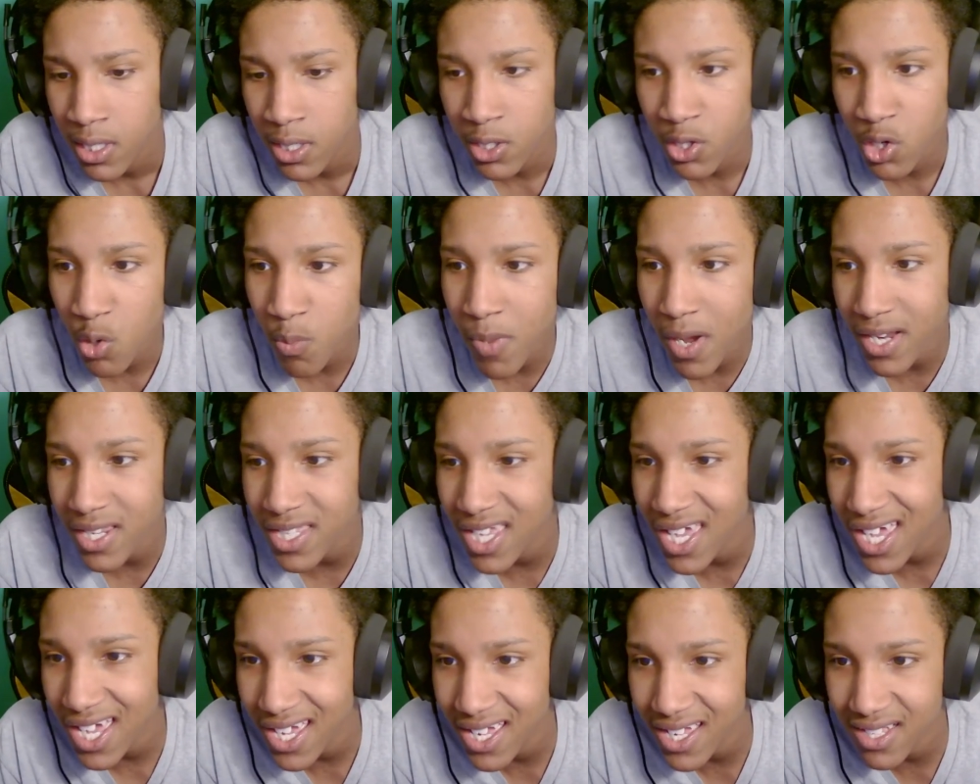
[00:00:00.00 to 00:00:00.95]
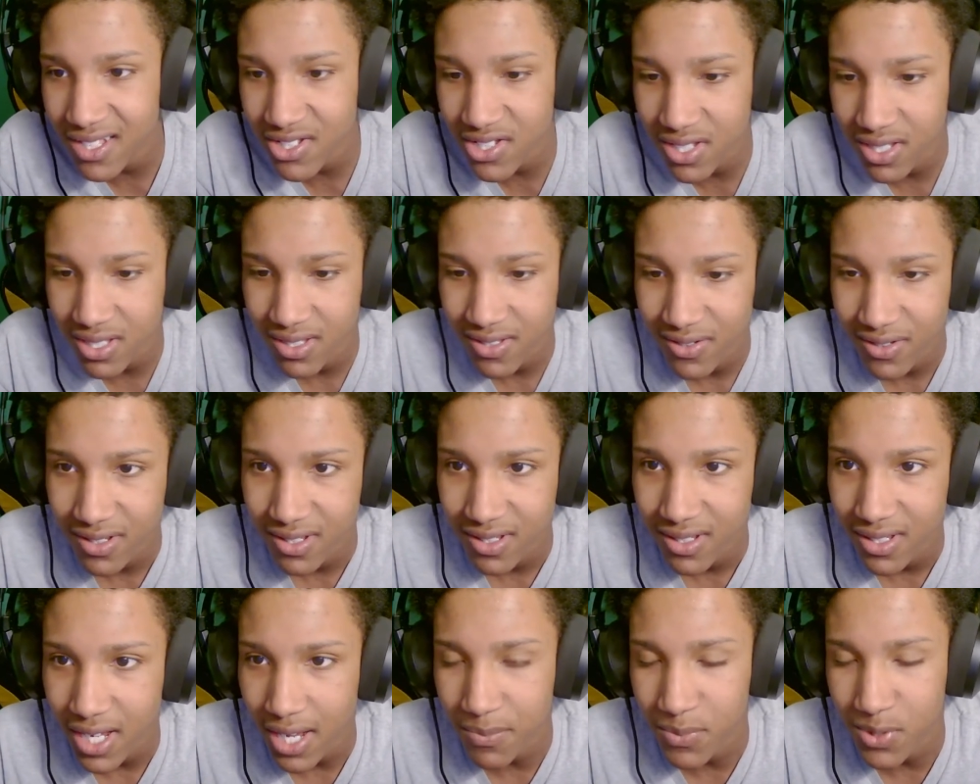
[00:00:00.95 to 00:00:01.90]
Nobody asked.
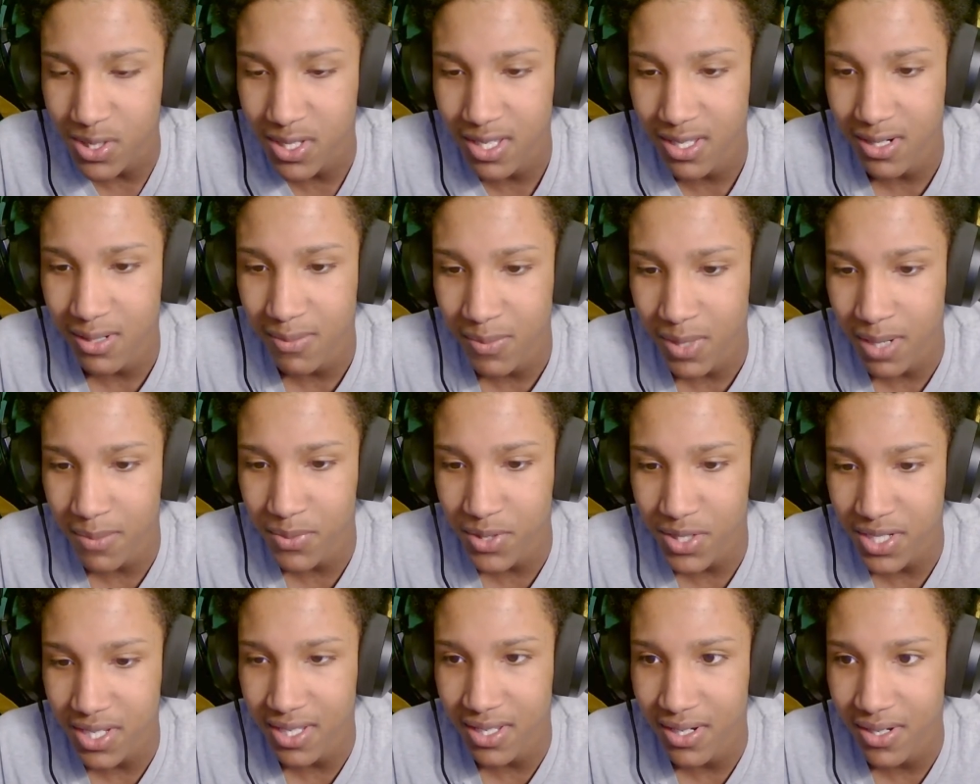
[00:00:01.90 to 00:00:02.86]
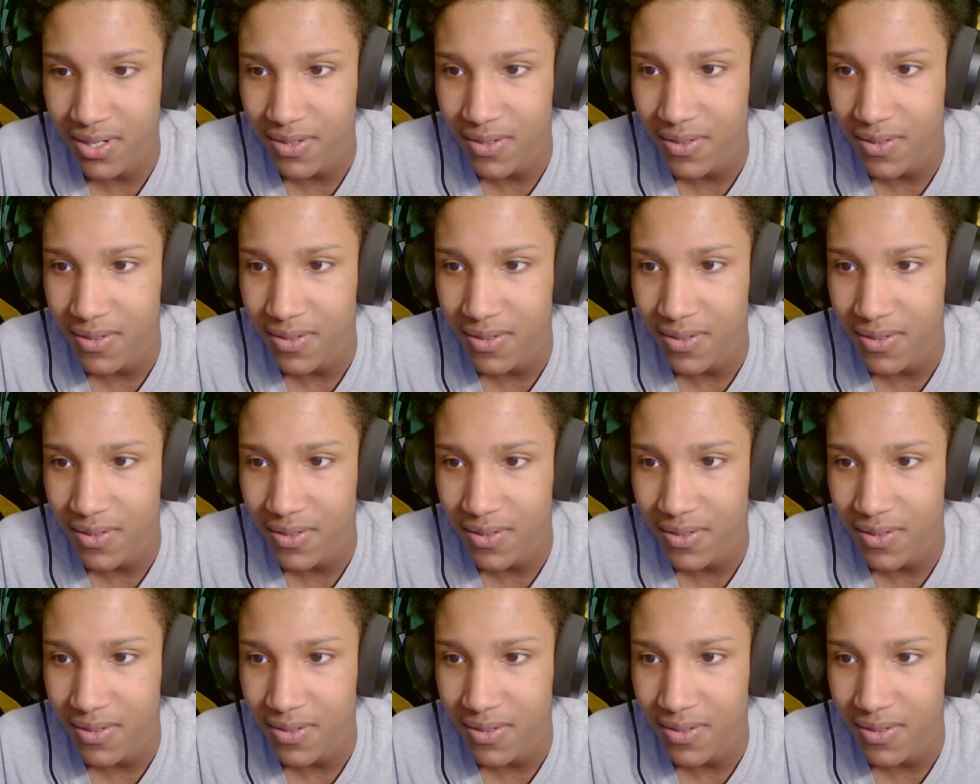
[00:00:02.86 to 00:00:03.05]
I'm just kidding, bro. I'm just kidding.